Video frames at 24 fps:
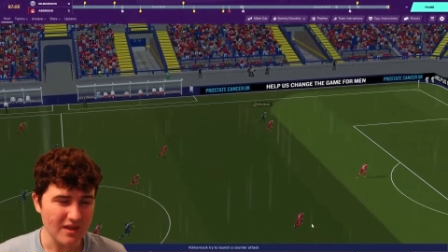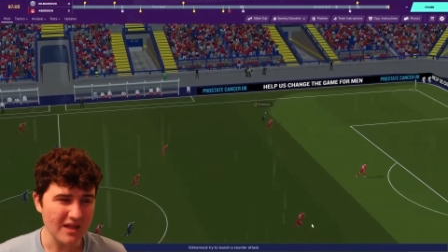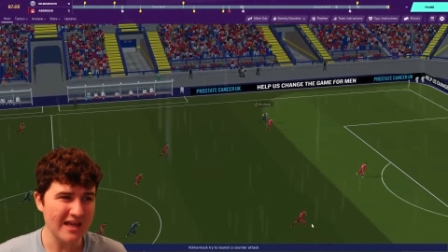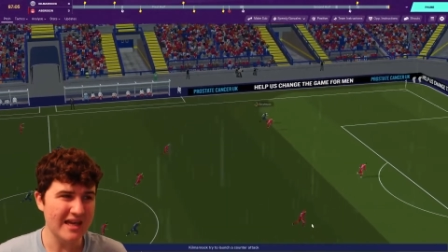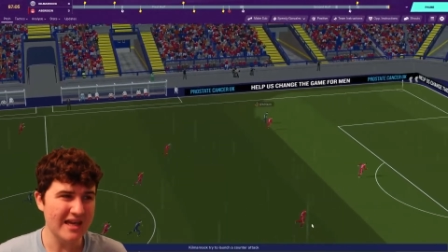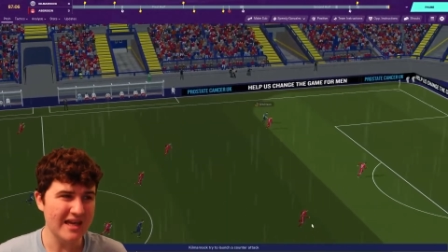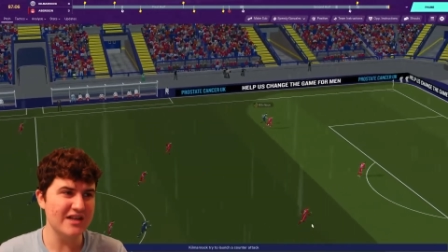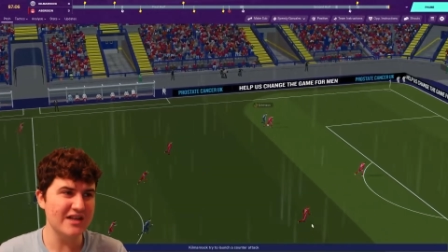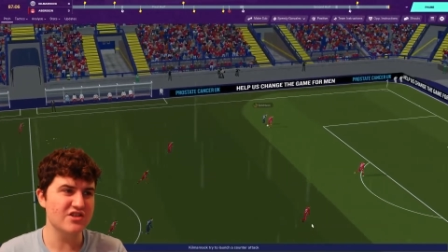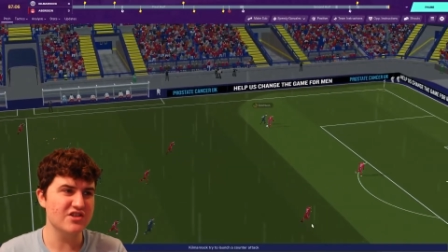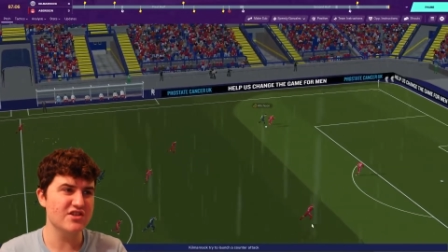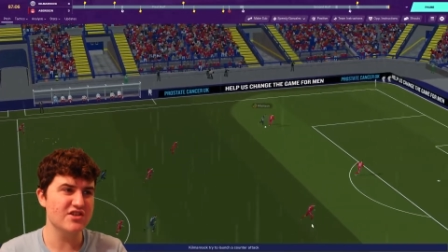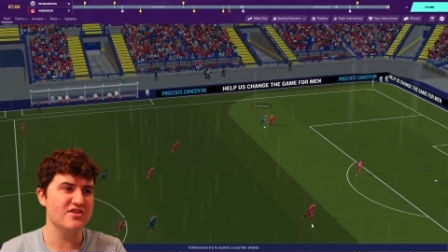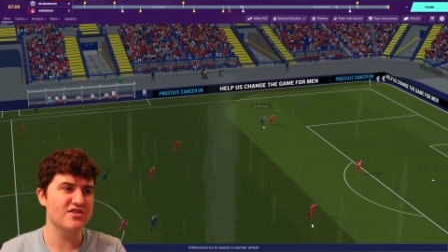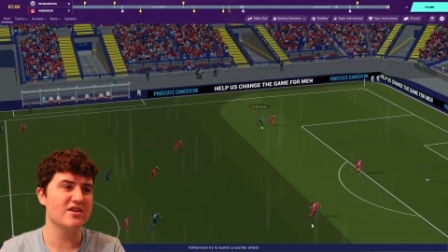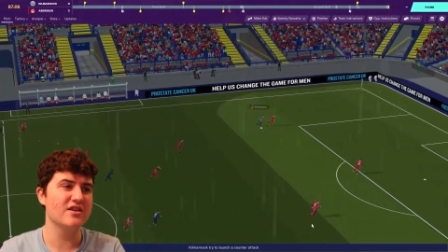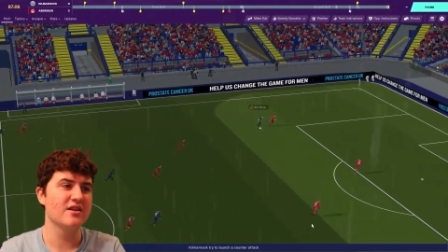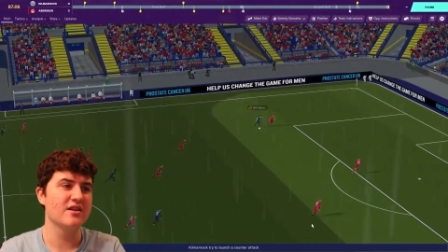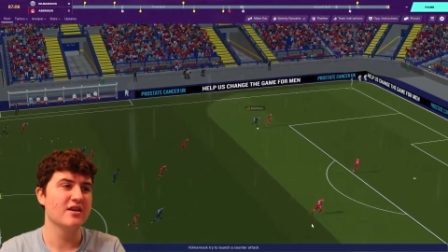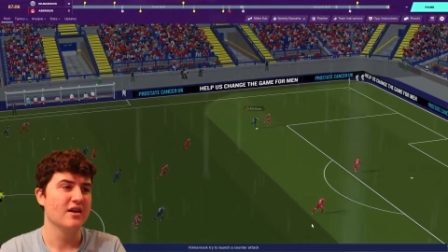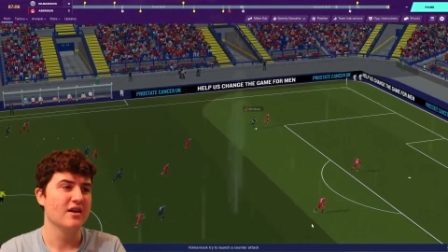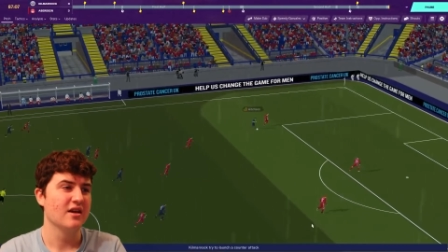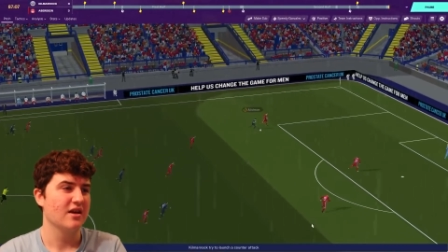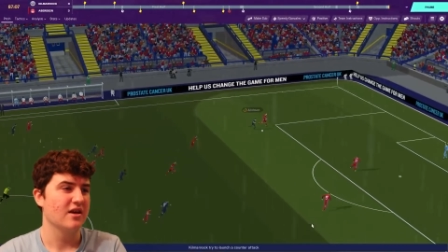
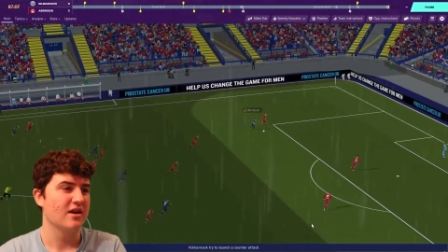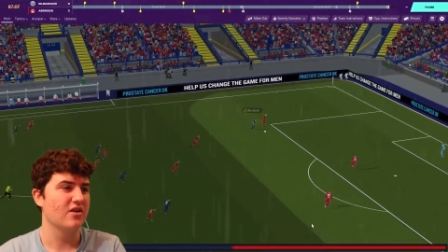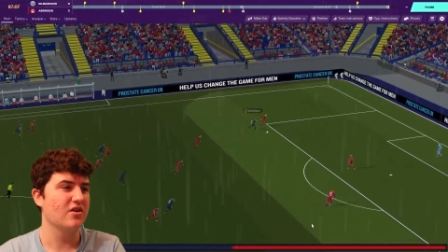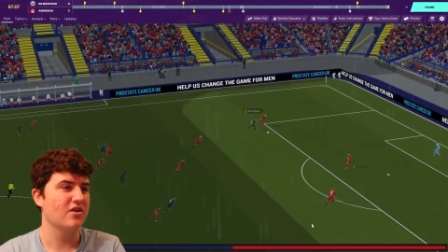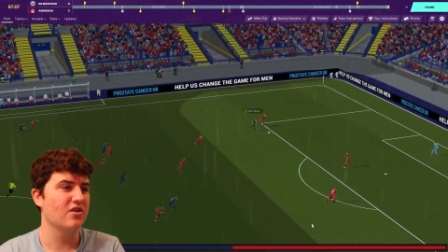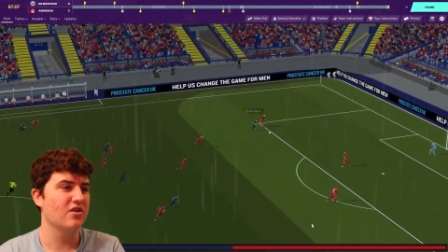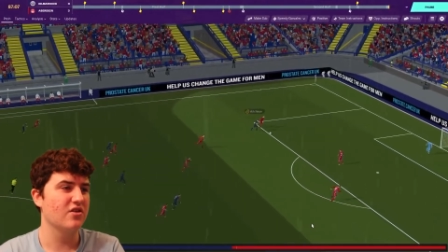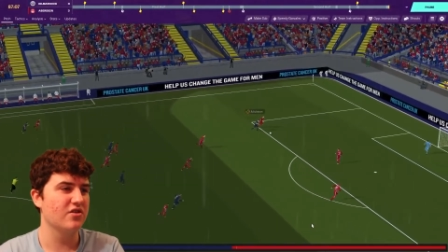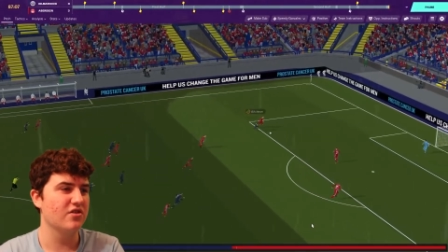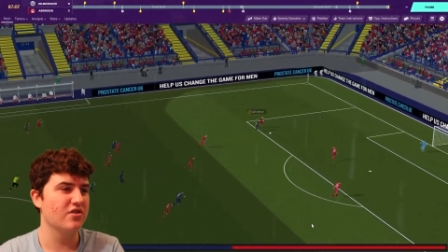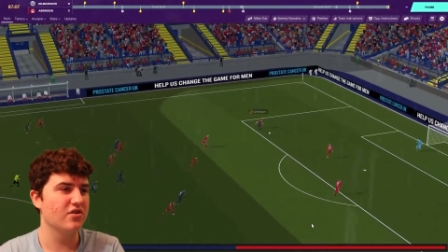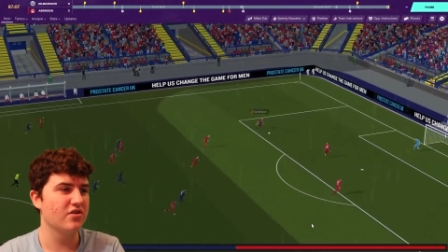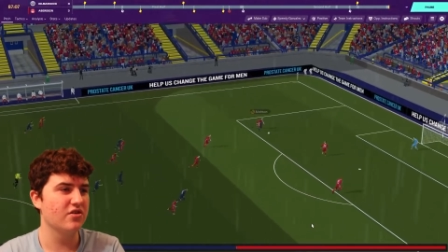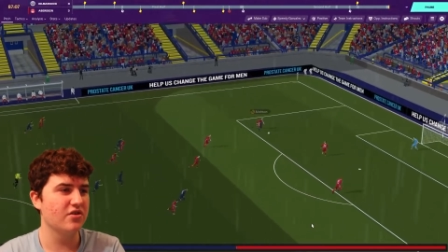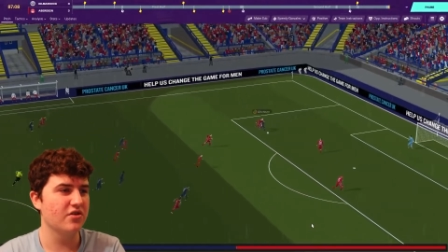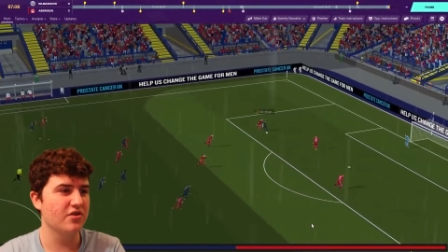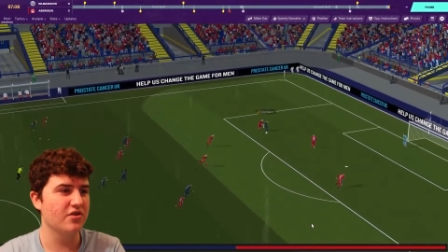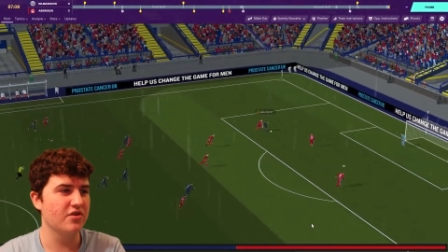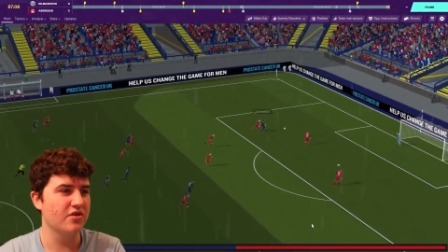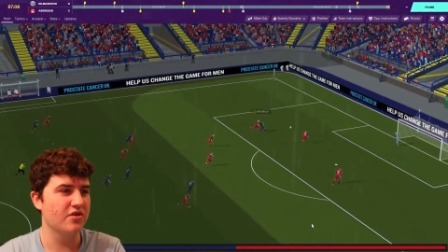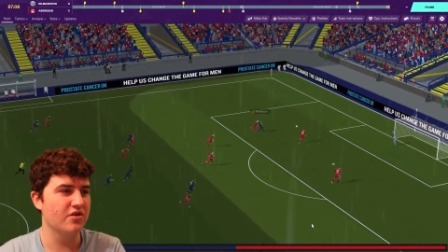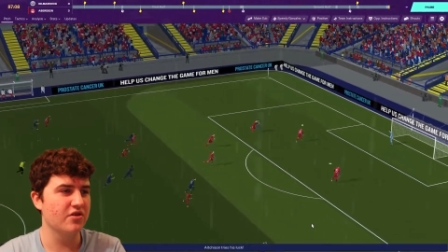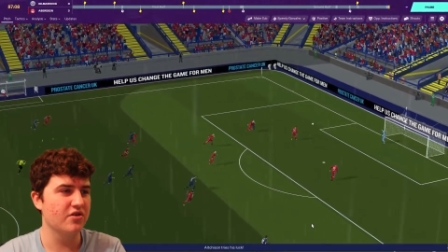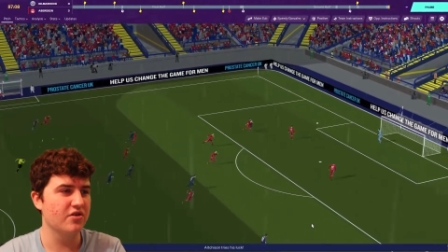Aitchison, oh no, no,
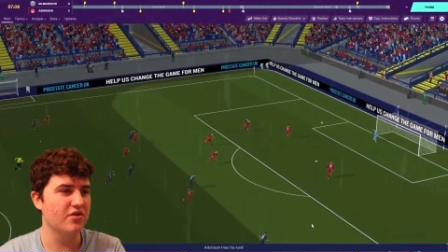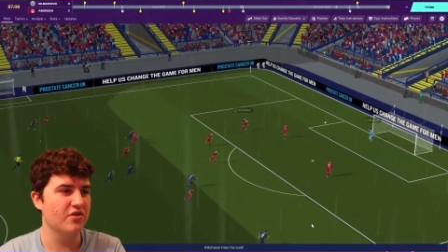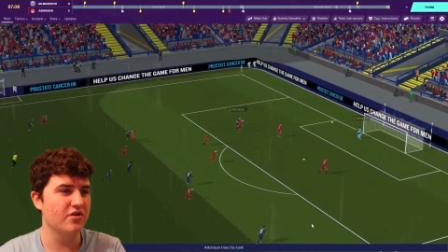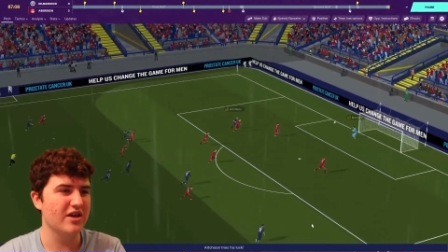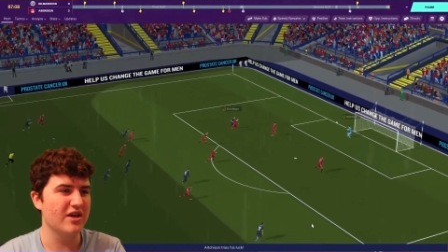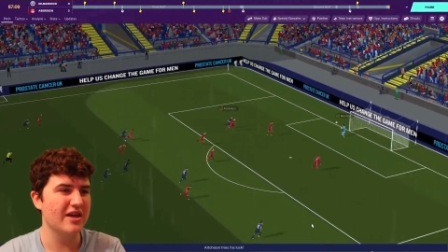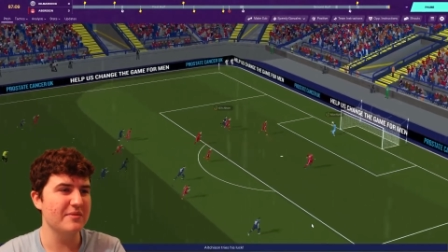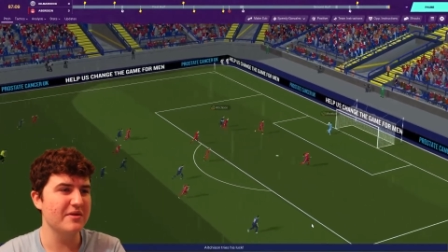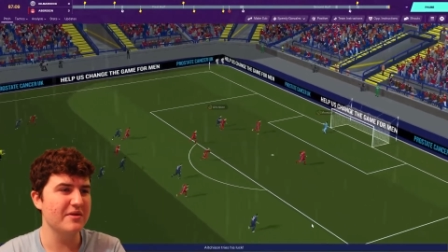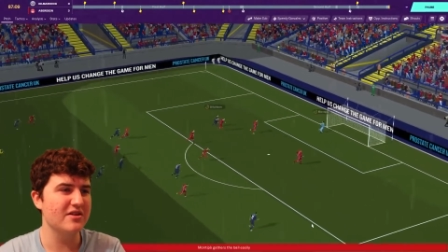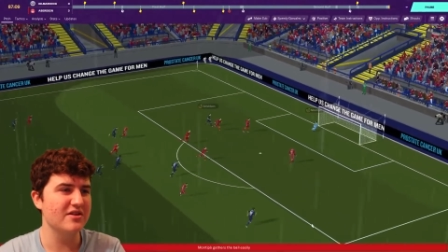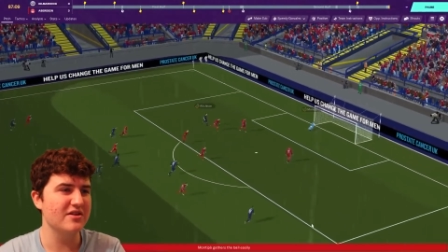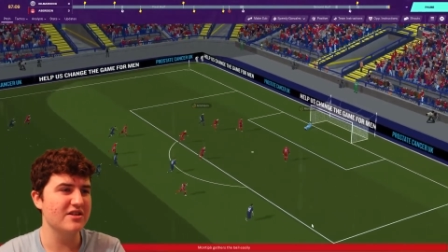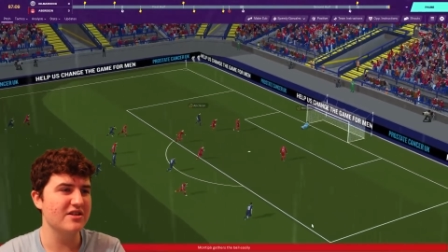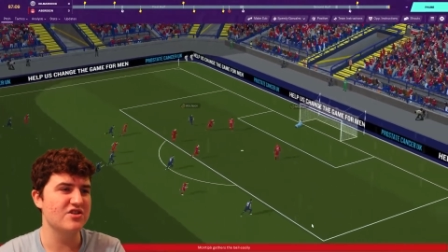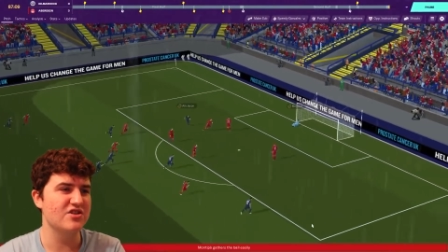no, no, no, keep the clean